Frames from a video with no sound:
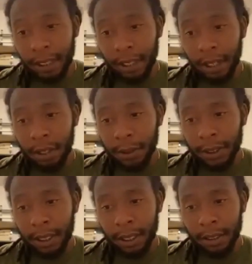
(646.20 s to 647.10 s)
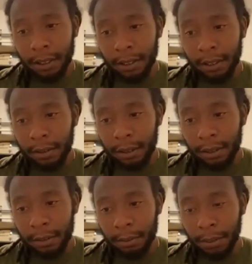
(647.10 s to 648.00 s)
know, it was a
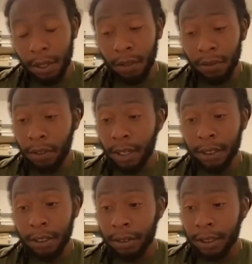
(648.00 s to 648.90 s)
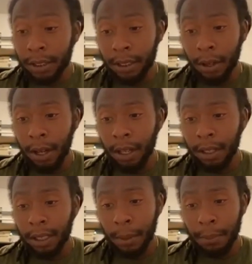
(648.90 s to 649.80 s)
beautiful country. You know, I
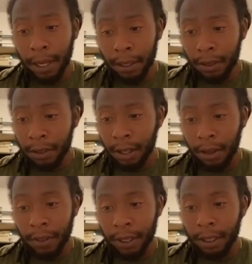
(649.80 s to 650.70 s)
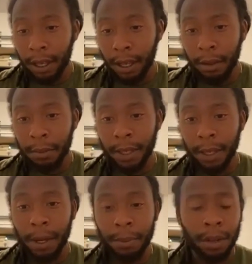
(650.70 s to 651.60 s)
looked at pictures of it. Me and
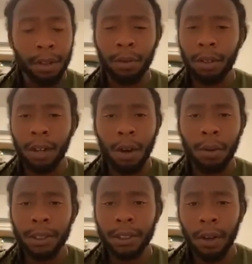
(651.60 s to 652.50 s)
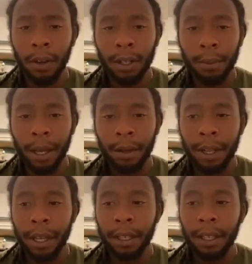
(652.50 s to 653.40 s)
my brother were always talking about
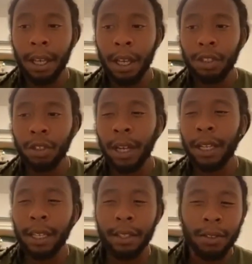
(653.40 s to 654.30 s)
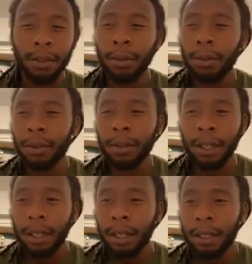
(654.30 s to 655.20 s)
like trying to get to
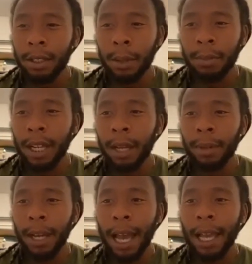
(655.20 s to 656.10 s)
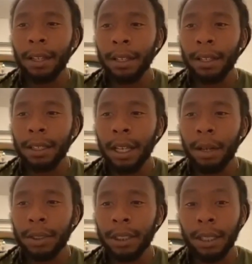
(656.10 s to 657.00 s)
some type of island that
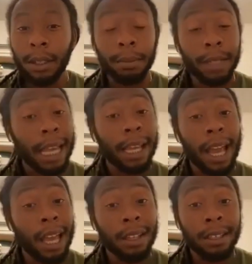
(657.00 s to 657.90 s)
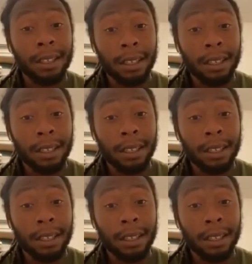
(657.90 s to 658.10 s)
was like a Black island.